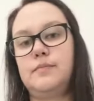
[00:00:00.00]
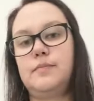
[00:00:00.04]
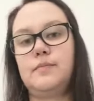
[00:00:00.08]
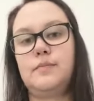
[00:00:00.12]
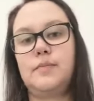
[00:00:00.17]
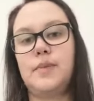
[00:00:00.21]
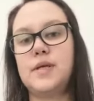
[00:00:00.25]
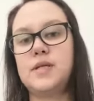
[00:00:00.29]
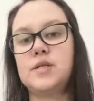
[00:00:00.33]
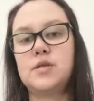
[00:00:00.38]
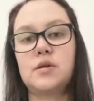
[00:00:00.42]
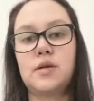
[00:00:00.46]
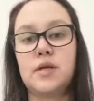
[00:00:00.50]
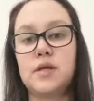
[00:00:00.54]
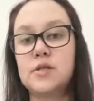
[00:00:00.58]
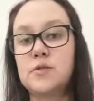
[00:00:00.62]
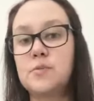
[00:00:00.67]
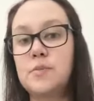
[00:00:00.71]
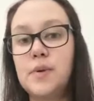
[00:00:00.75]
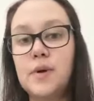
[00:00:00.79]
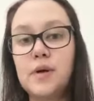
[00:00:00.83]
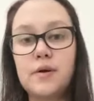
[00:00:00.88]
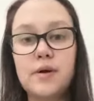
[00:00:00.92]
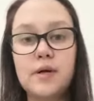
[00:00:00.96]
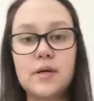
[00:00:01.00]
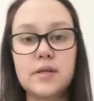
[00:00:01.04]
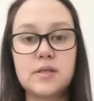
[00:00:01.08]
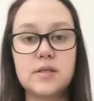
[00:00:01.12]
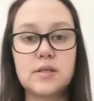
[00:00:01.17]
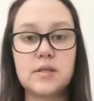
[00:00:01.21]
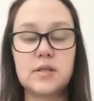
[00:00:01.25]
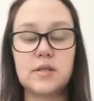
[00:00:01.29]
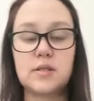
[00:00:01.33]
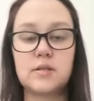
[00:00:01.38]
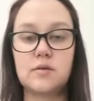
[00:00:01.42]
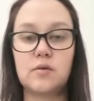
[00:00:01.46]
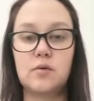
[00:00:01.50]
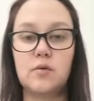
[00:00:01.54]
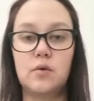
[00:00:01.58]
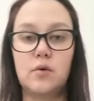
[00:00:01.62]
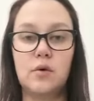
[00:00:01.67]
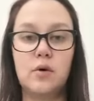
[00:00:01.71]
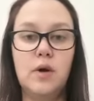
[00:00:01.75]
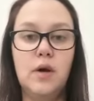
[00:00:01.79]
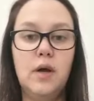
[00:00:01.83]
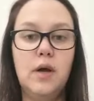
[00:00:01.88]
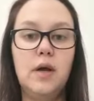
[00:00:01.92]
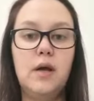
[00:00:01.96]
based on experiences,
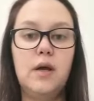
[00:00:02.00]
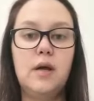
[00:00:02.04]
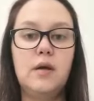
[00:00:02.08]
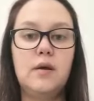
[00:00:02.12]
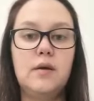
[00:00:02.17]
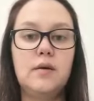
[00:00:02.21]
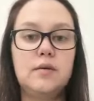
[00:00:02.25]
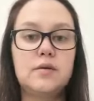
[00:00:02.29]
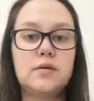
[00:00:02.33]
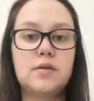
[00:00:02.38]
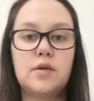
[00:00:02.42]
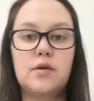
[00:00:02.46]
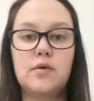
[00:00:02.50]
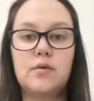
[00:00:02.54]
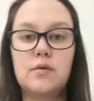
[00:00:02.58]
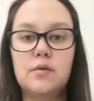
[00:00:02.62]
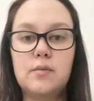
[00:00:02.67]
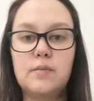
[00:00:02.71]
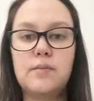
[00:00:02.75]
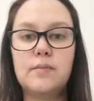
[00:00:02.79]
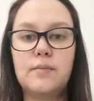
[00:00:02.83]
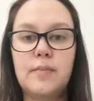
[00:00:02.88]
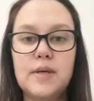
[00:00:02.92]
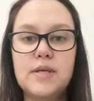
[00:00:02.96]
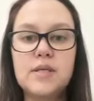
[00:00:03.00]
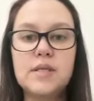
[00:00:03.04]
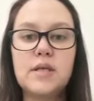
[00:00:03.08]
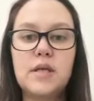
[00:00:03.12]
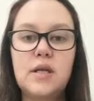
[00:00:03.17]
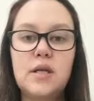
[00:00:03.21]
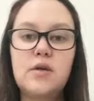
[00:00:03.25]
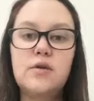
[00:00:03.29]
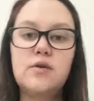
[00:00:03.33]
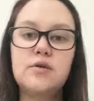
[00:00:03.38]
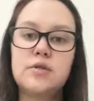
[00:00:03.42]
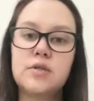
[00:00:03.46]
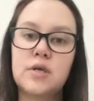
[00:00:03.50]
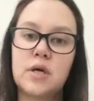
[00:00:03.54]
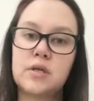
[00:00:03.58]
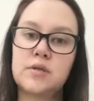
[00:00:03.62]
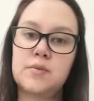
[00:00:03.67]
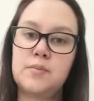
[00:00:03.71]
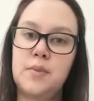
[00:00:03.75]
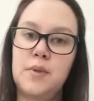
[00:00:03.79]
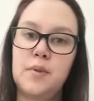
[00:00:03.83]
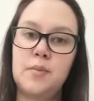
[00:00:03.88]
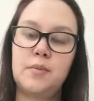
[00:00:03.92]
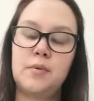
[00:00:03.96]
or so basically you
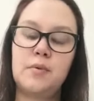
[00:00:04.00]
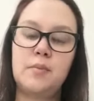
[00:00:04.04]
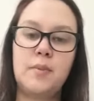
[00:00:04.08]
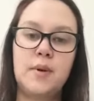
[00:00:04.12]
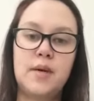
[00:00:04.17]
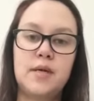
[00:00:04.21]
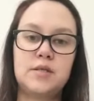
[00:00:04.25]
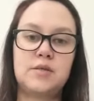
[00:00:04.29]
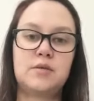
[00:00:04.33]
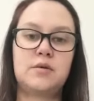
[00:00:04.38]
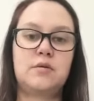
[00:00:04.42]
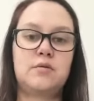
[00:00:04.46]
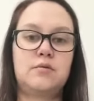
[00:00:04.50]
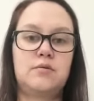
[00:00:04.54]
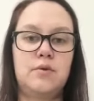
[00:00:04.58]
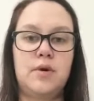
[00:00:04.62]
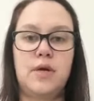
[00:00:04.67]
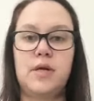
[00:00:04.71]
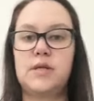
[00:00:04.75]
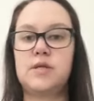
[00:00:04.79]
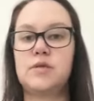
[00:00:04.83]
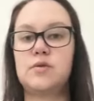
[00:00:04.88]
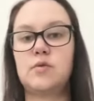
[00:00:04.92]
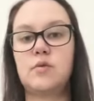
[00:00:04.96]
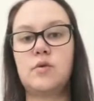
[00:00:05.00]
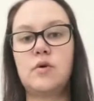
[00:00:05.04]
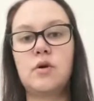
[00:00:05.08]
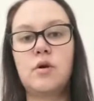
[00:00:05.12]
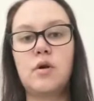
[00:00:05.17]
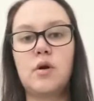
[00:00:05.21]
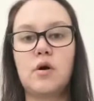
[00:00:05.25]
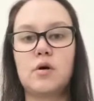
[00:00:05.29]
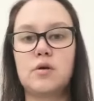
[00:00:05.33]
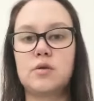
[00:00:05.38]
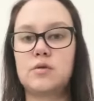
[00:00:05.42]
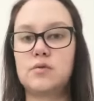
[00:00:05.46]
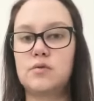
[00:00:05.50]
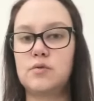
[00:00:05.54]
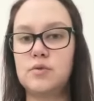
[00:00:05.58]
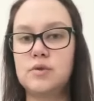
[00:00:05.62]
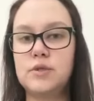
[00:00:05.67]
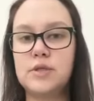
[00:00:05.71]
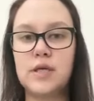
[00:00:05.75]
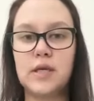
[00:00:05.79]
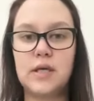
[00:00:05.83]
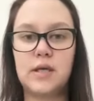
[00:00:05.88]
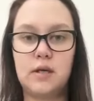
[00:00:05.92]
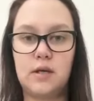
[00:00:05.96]
judge people based on race or class or
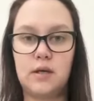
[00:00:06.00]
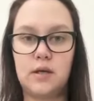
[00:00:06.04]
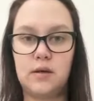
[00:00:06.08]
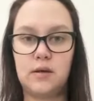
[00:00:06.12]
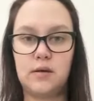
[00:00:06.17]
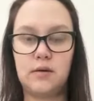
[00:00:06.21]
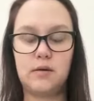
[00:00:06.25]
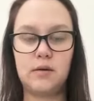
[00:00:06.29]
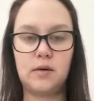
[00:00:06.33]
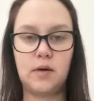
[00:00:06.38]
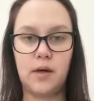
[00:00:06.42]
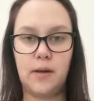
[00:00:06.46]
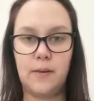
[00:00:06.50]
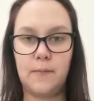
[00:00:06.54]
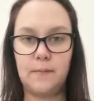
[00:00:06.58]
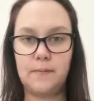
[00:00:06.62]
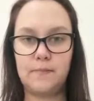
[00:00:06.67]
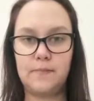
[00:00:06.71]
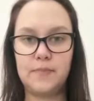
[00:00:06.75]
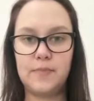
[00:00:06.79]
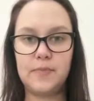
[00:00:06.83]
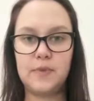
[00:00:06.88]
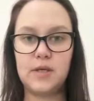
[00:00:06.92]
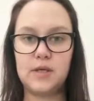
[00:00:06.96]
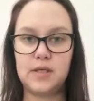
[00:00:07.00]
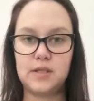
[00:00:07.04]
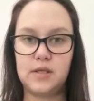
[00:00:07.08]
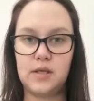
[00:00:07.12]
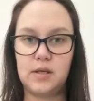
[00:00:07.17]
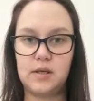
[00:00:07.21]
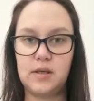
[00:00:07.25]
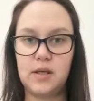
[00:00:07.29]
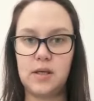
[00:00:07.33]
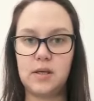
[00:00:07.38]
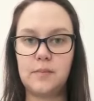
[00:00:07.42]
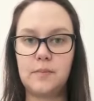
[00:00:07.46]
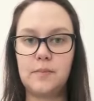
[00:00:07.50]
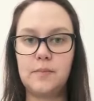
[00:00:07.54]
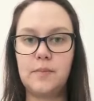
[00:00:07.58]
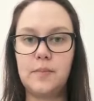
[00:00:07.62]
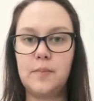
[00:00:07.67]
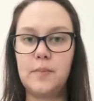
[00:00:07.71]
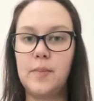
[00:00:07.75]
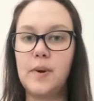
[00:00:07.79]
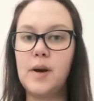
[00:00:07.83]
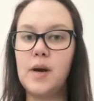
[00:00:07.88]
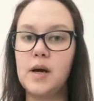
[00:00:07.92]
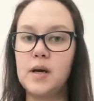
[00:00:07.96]
gender, things like that.
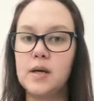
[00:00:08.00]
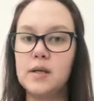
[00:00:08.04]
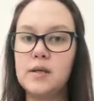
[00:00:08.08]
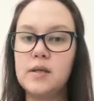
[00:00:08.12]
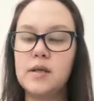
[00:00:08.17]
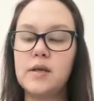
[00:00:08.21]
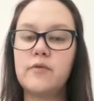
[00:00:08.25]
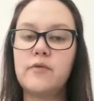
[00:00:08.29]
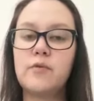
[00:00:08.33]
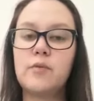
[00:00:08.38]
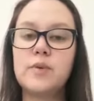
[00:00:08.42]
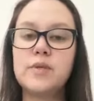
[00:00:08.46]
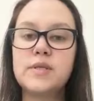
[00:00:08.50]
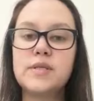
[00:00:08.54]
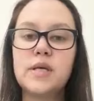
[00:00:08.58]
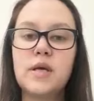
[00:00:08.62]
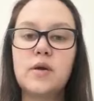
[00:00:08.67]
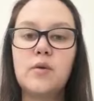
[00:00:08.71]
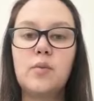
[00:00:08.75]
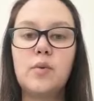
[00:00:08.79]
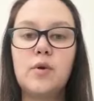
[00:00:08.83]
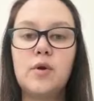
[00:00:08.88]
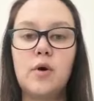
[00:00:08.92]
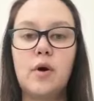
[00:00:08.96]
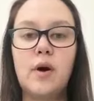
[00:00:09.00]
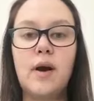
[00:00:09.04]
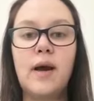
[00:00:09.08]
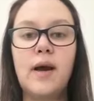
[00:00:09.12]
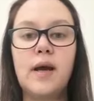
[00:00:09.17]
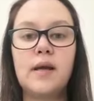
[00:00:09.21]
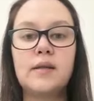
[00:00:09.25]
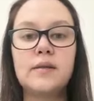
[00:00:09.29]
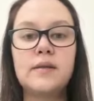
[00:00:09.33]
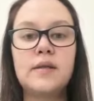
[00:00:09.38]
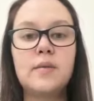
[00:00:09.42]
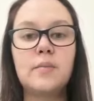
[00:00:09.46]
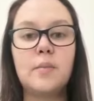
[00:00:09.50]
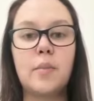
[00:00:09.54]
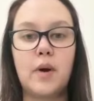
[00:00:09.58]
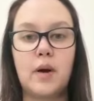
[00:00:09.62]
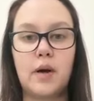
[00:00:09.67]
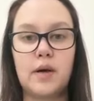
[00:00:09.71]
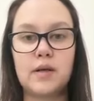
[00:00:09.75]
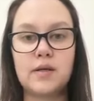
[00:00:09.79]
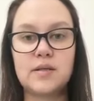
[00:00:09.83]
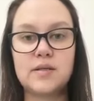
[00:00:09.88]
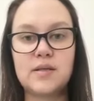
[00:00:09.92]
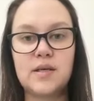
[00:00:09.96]
But if we say we are
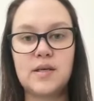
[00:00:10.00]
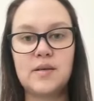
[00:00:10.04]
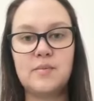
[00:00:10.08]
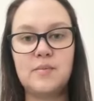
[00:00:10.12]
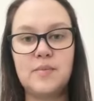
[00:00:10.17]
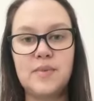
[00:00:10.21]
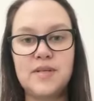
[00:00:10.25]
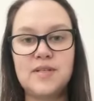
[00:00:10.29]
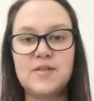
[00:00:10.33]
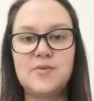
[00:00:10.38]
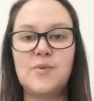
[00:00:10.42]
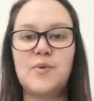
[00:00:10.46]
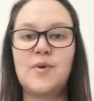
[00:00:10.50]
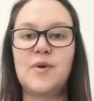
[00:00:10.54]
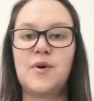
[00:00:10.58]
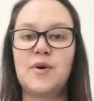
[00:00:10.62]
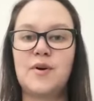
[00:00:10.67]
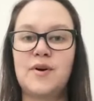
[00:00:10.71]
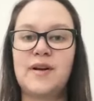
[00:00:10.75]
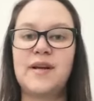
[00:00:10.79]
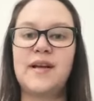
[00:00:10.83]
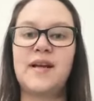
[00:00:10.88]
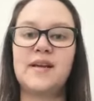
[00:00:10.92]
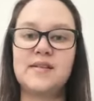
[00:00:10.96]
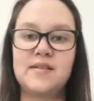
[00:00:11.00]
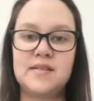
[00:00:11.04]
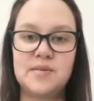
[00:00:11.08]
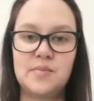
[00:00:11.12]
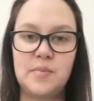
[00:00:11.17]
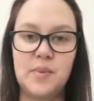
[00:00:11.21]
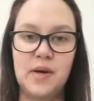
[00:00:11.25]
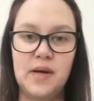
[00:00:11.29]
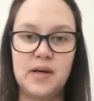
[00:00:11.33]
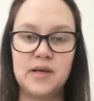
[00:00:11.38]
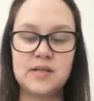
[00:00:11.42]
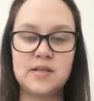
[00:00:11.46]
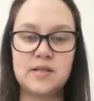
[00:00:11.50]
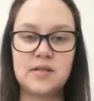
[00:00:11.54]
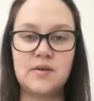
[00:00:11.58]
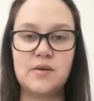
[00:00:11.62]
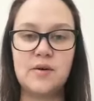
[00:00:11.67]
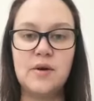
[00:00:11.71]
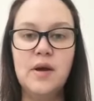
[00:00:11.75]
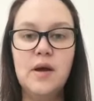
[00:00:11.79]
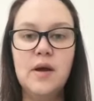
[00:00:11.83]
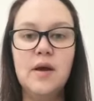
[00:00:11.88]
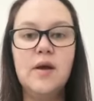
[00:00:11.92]
anti-bias, it means we are against bias. So